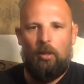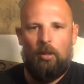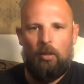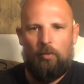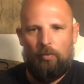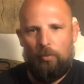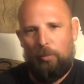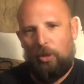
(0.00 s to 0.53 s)

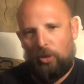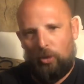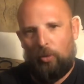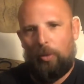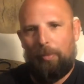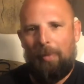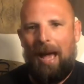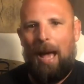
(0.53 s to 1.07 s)
familiar
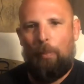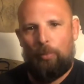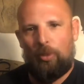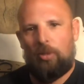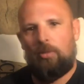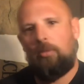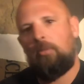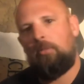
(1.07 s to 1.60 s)
with
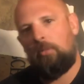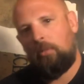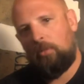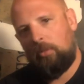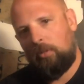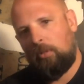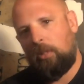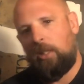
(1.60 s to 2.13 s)
maps
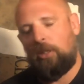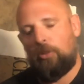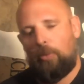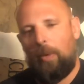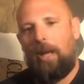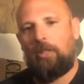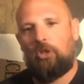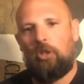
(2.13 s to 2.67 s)
and
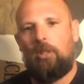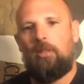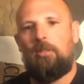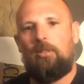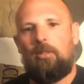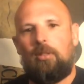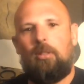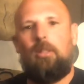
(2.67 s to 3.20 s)

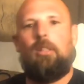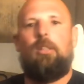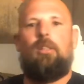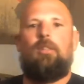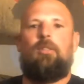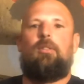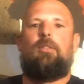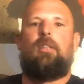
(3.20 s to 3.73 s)
directions,
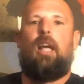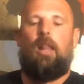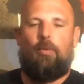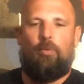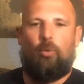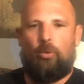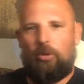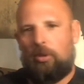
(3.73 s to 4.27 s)

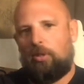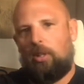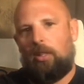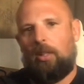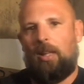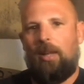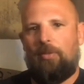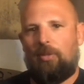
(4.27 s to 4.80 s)
California is on
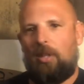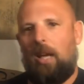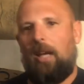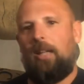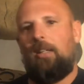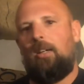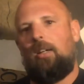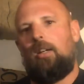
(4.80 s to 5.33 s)
the left
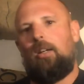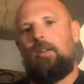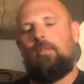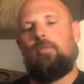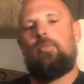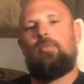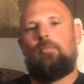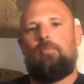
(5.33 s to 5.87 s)
side
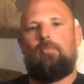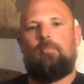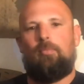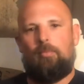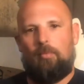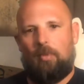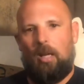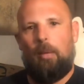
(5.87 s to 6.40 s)
of
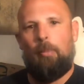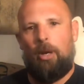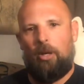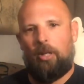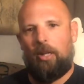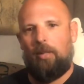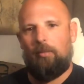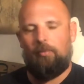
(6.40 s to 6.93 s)

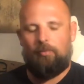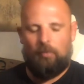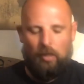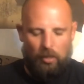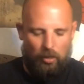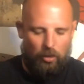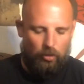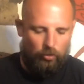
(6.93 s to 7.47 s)
America.
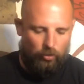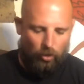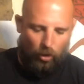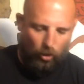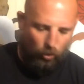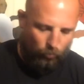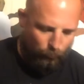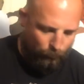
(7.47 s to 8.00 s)

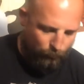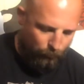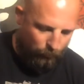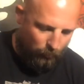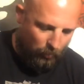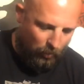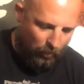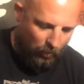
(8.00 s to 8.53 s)
So
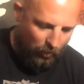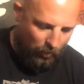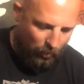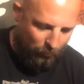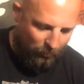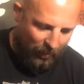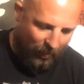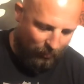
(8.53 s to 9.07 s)

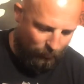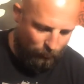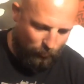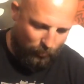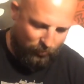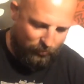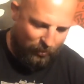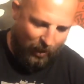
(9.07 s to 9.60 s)
um, yeah,
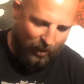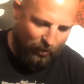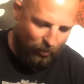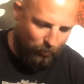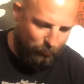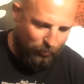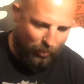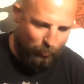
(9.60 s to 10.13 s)

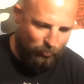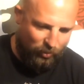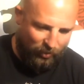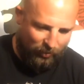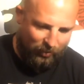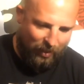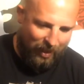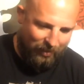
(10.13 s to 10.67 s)
Asylum comes in
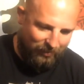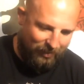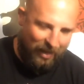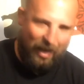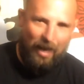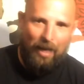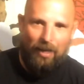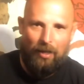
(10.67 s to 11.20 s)
a glass
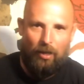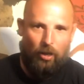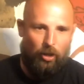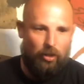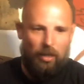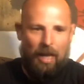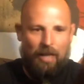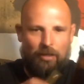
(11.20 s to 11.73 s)
can or
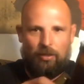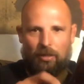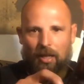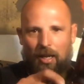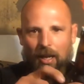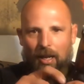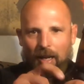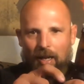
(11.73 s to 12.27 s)
a glass
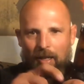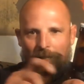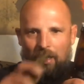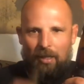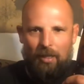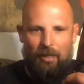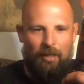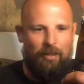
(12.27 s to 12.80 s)
uh,
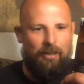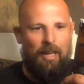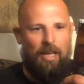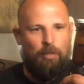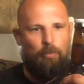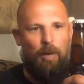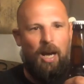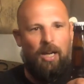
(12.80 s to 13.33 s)

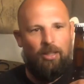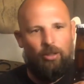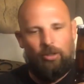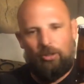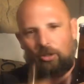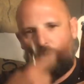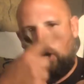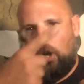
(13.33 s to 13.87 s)
glass bottle.
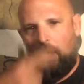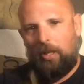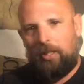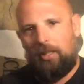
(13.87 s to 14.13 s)
It's dark,